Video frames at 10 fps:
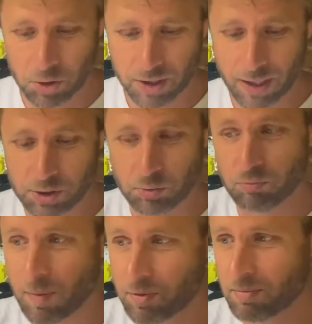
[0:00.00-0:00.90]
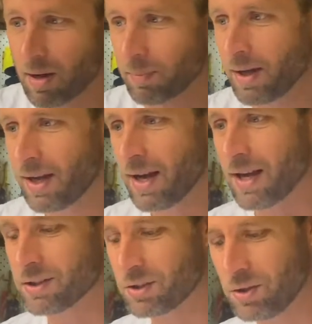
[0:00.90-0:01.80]
you can actually rip them up
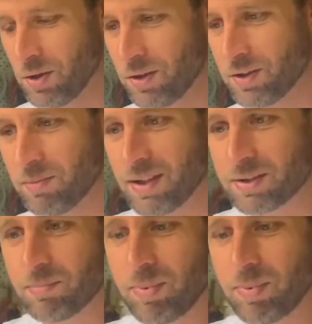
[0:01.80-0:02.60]
and turn them into